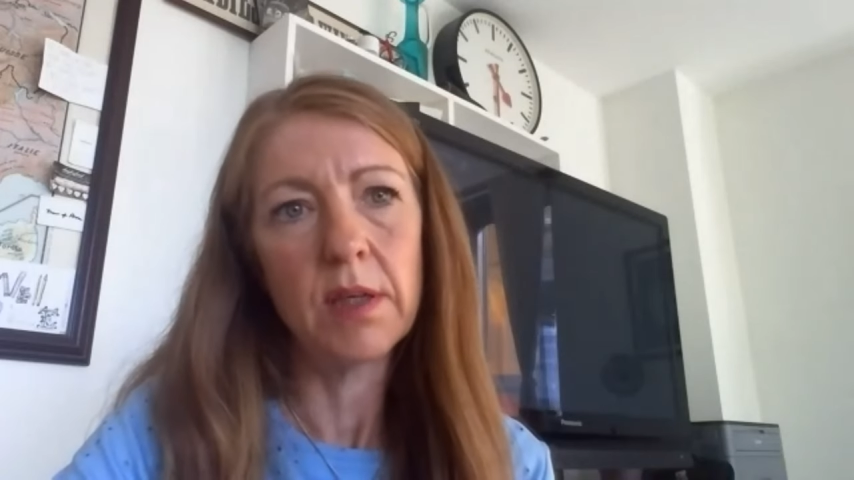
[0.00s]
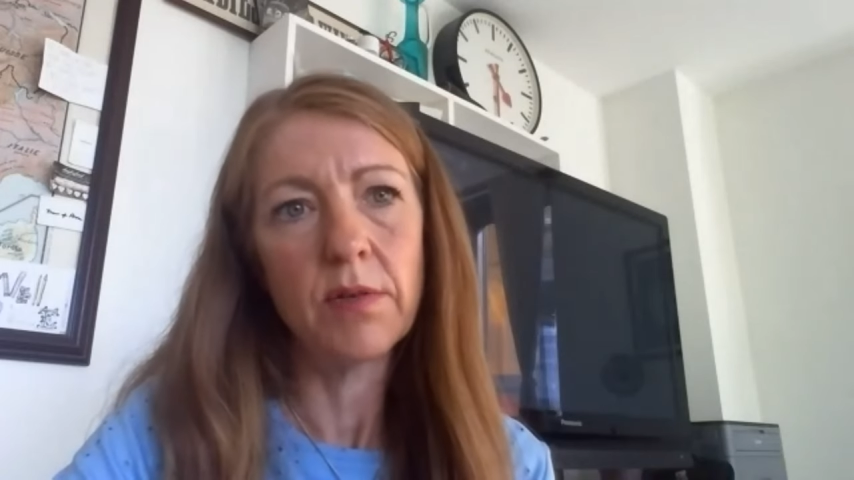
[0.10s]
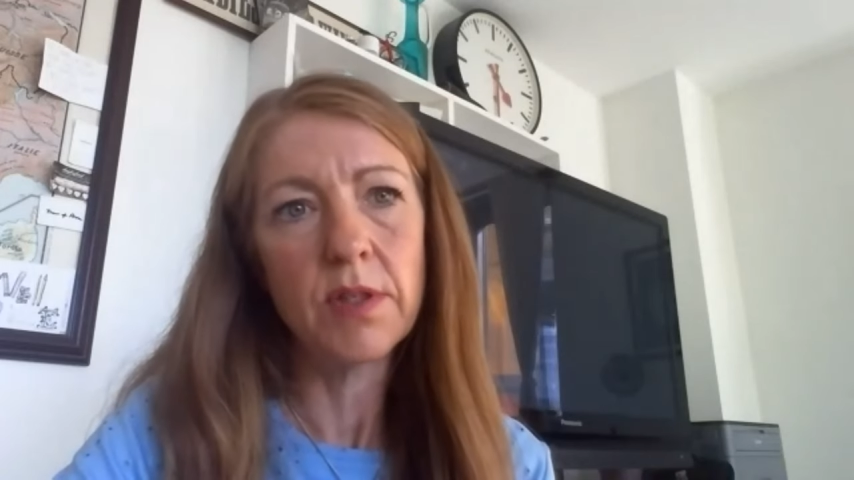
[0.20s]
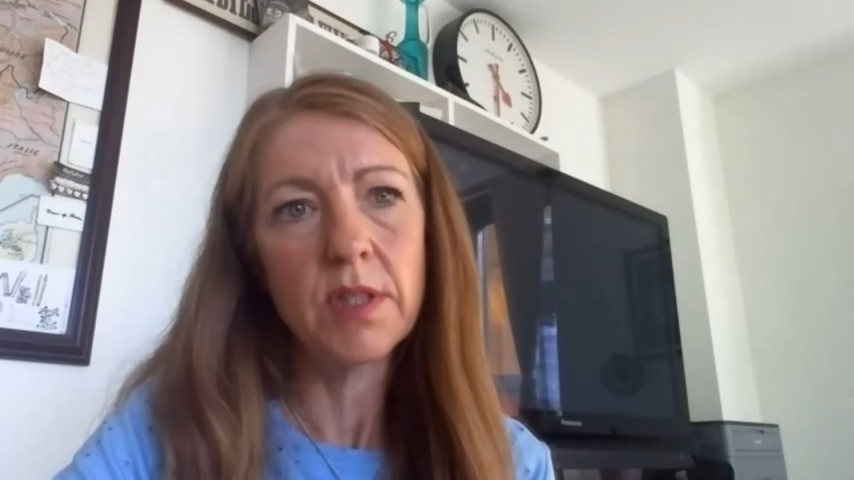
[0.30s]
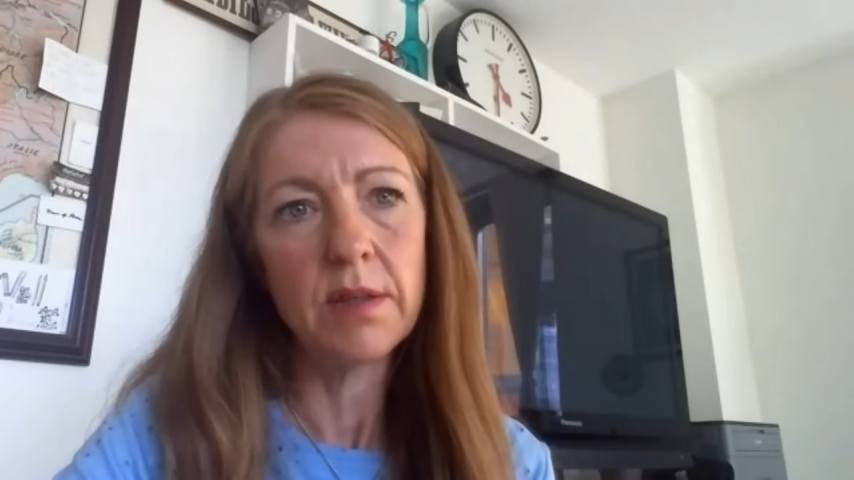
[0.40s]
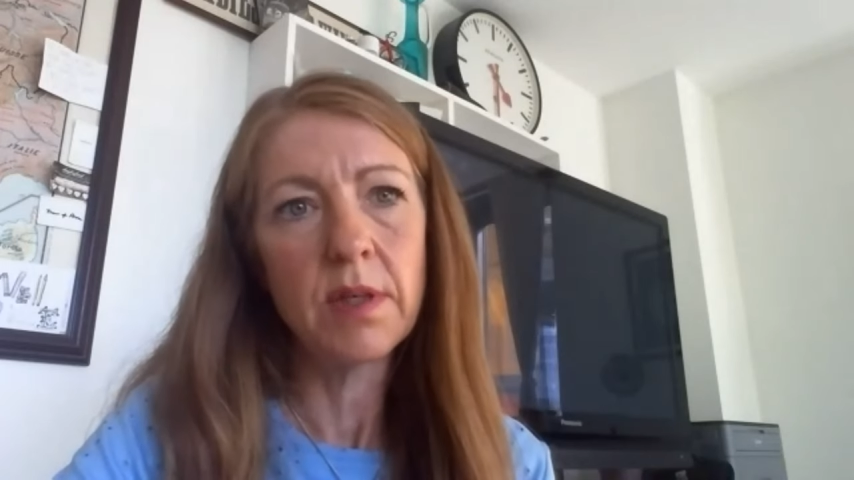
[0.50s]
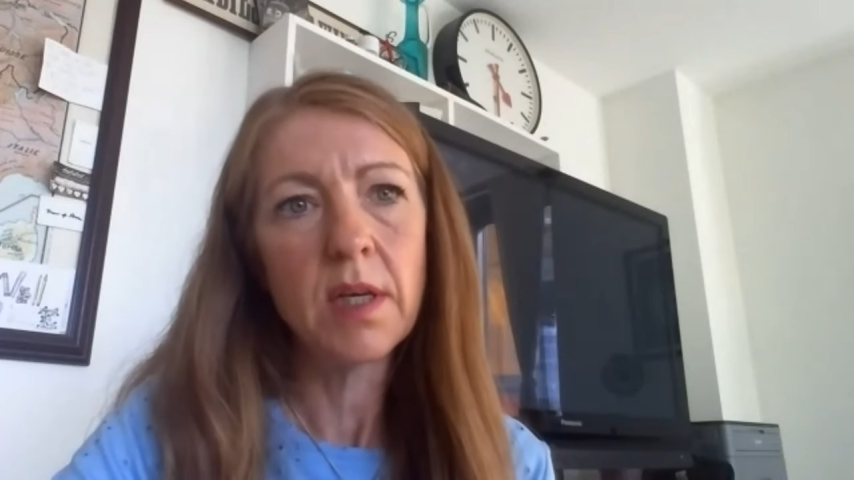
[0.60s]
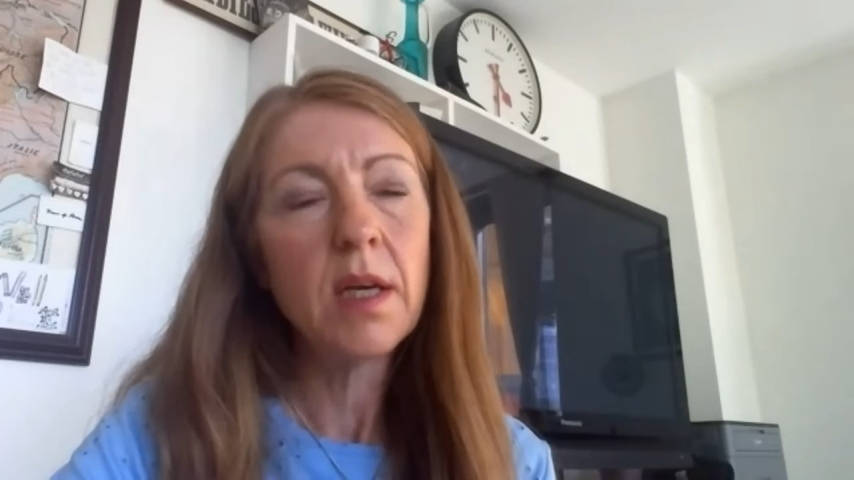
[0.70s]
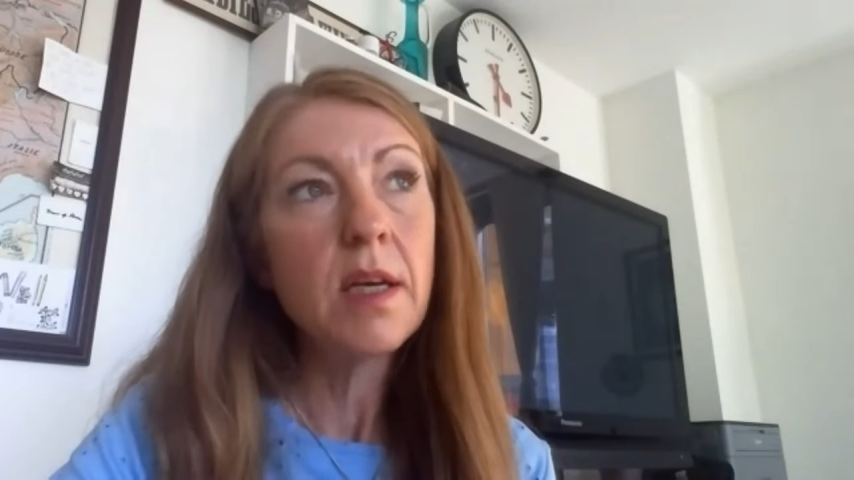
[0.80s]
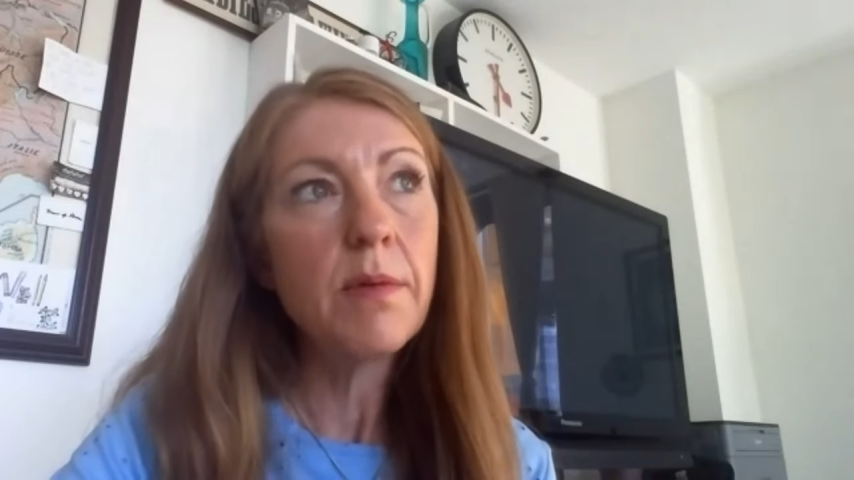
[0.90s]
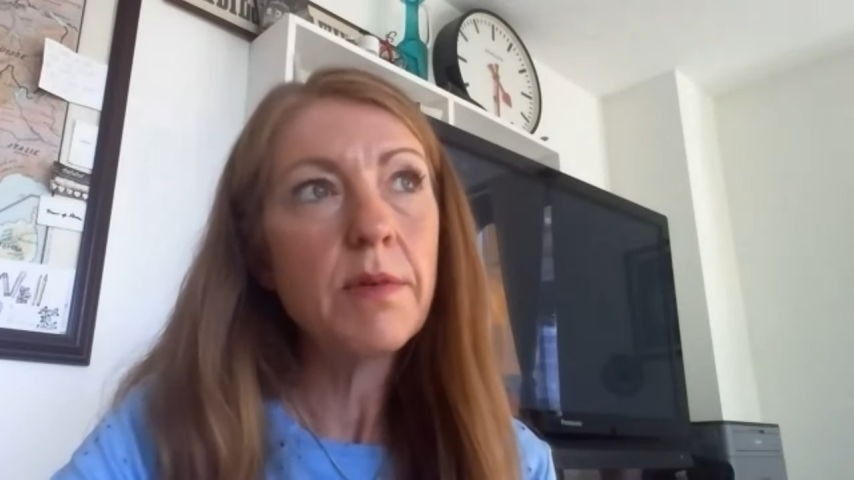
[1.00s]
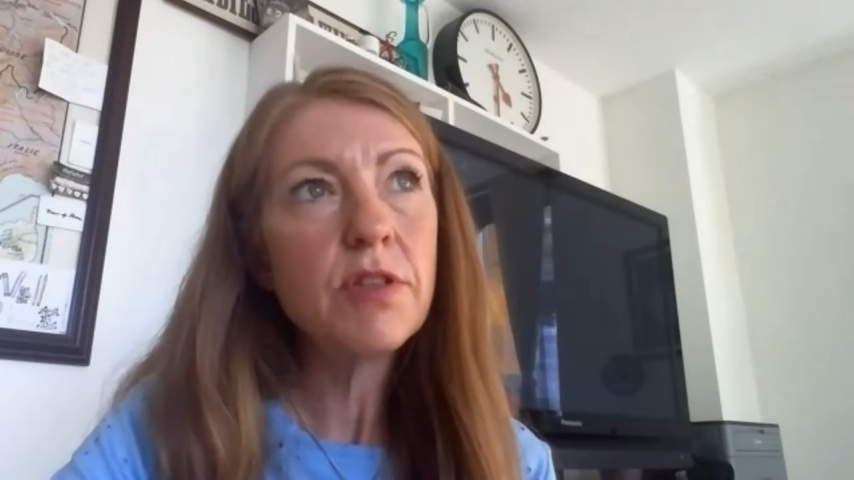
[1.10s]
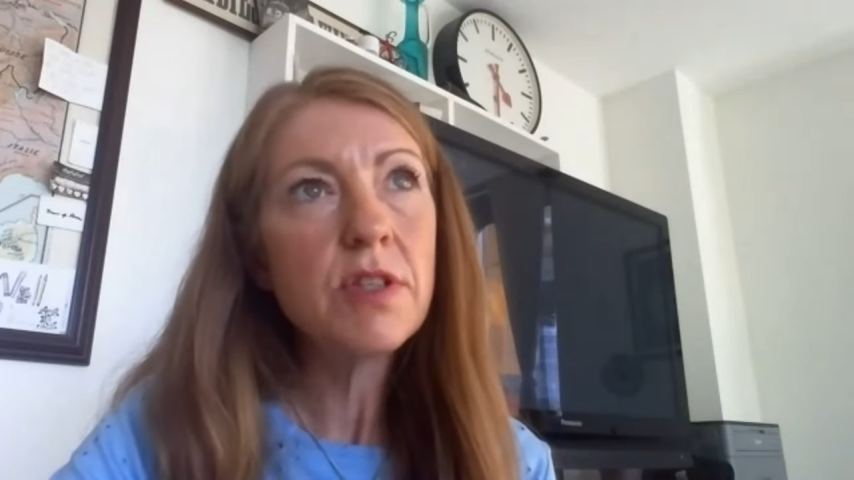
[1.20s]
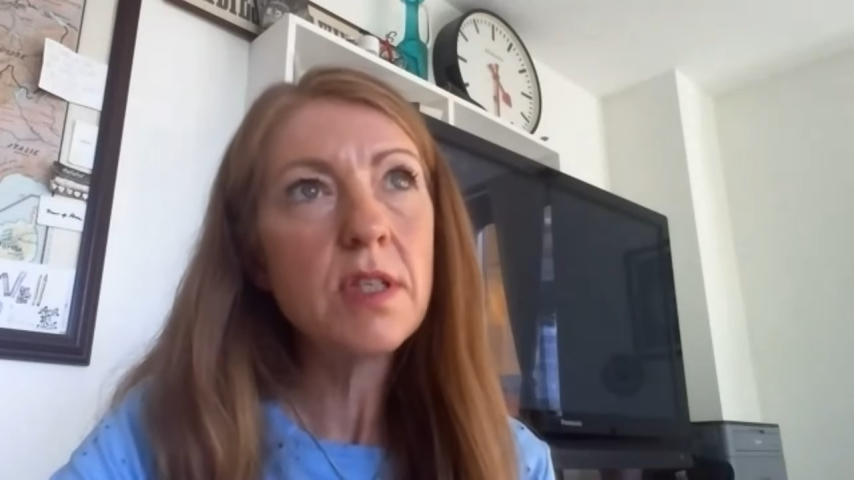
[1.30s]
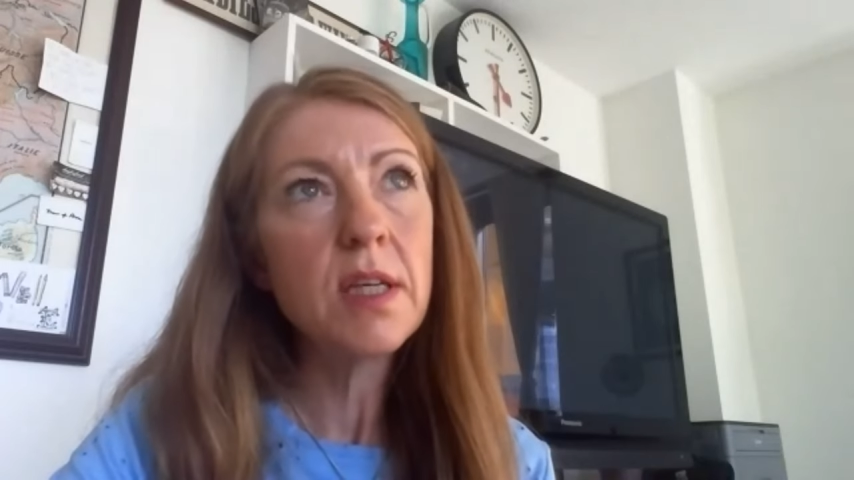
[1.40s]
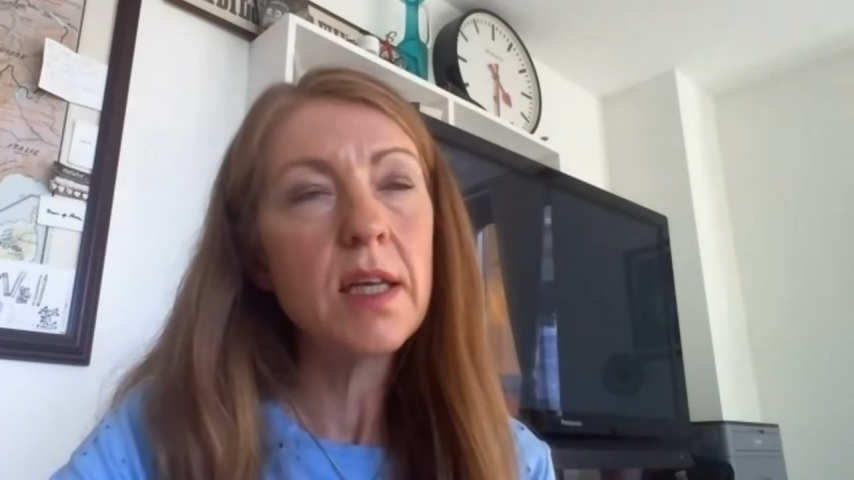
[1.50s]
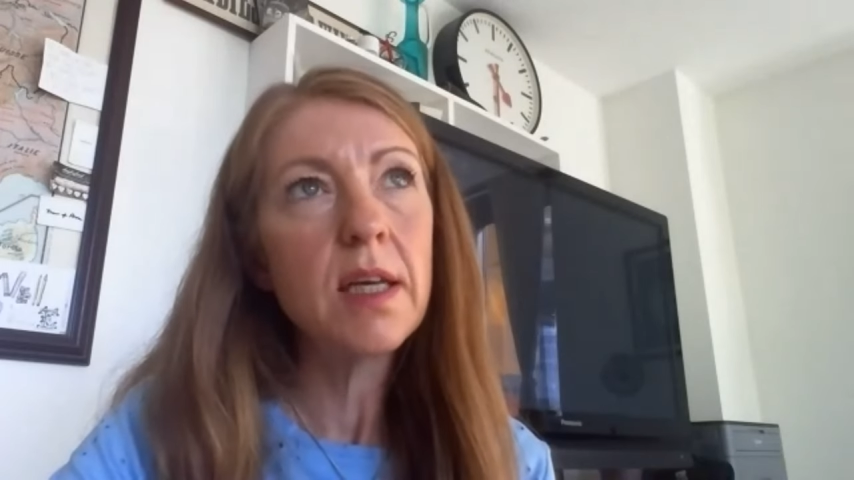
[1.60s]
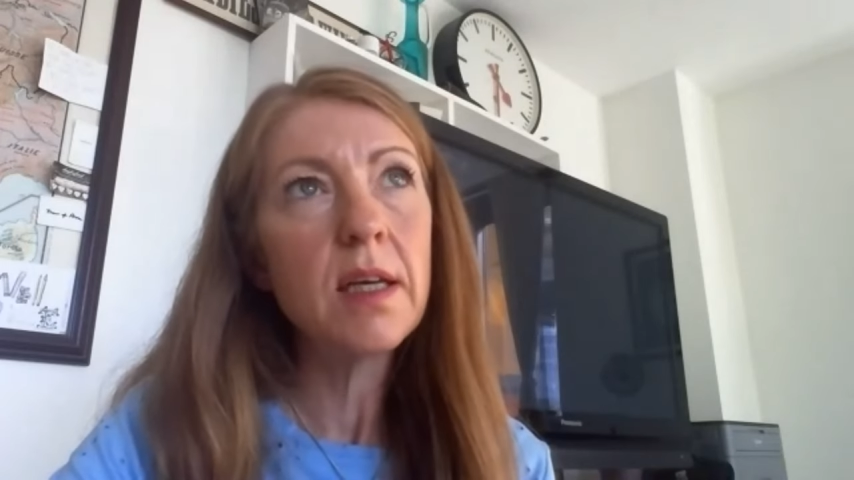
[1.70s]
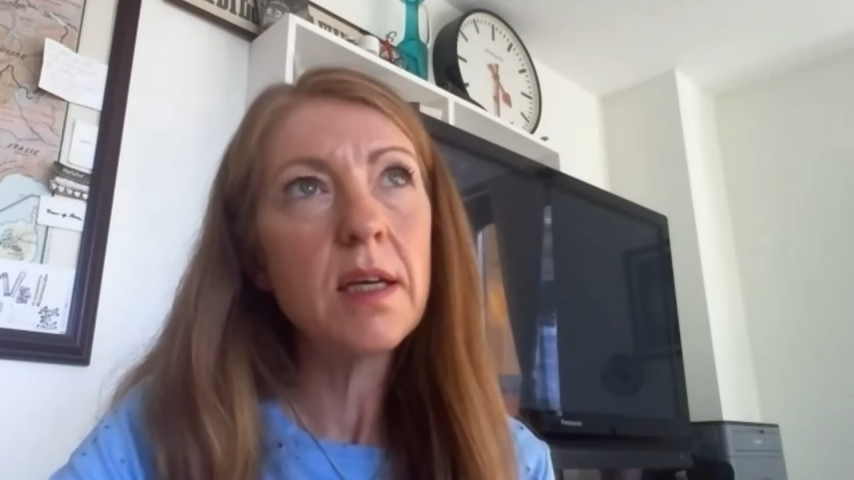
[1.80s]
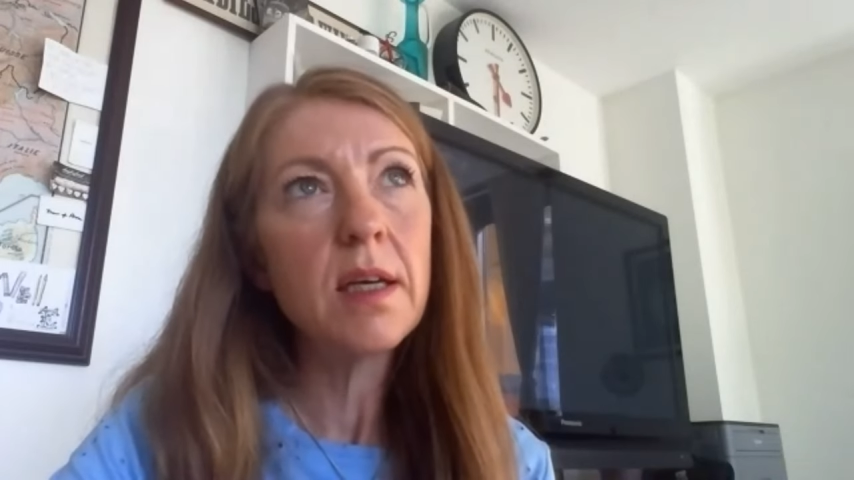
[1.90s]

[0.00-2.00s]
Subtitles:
lockdown. Now, interestingly,